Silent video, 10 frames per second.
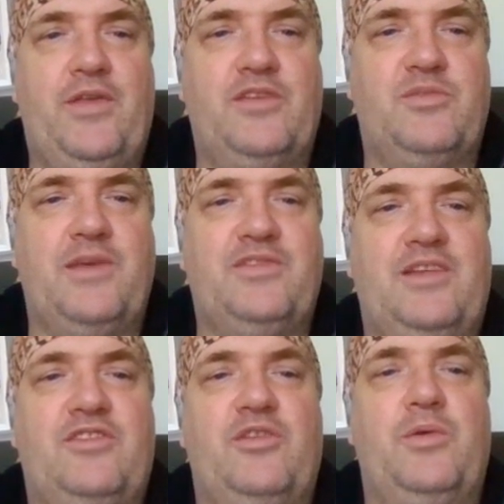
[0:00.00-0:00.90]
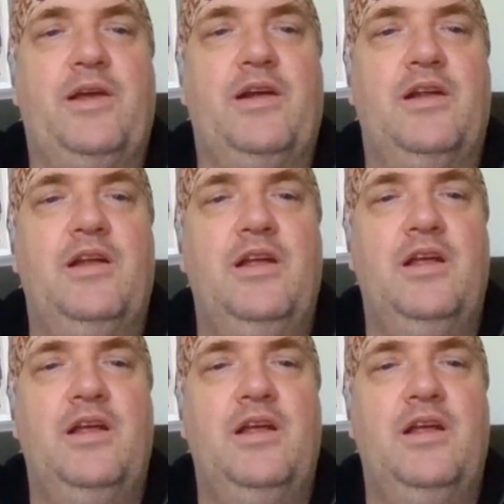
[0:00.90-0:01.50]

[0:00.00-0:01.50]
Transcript: I think is the best thing to do here.